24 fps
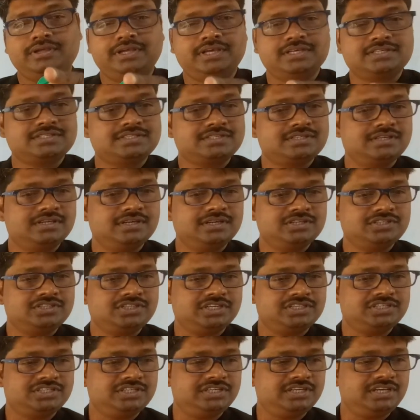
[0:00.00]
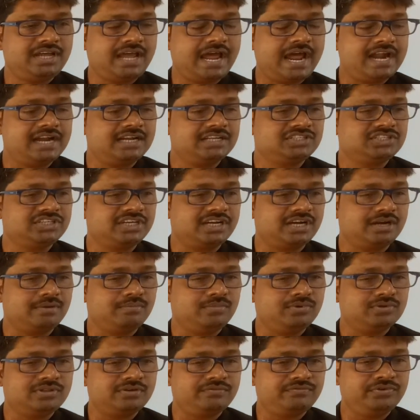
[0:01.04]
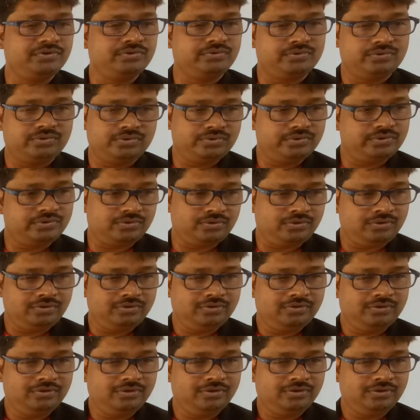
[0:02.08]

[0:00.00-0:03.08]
Yes, Shashi and Charan, both of you, do you know?